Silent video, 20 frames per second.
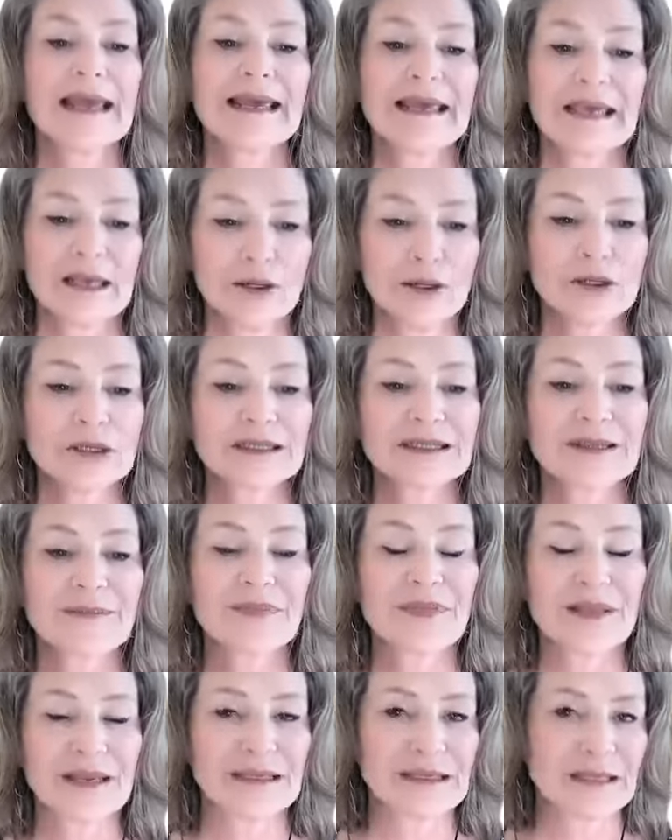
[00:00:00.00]
here are some
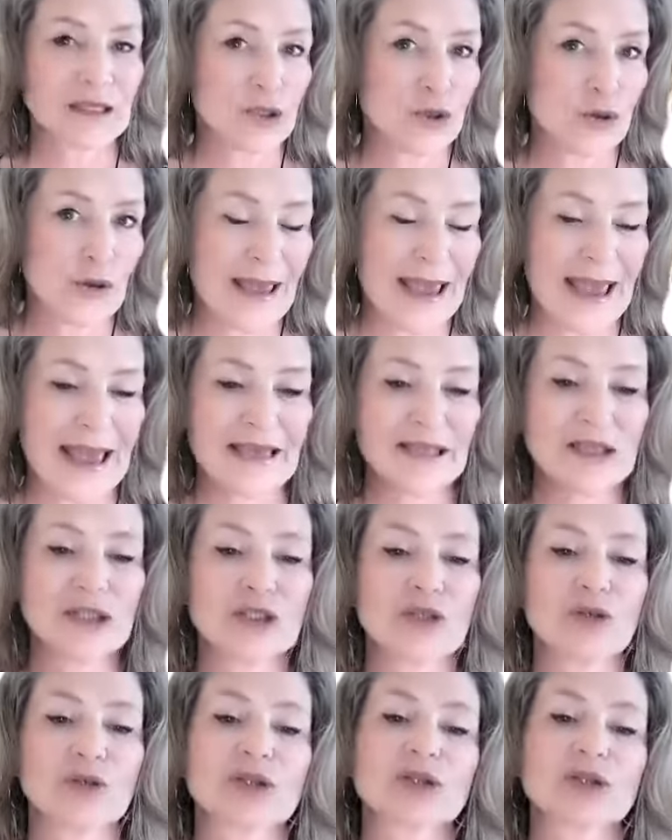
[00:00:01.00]
things that you can do.